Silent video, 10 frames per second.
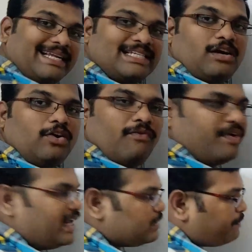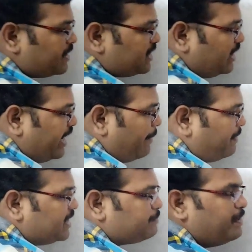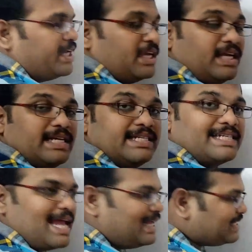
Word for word: result of an expression a plus b is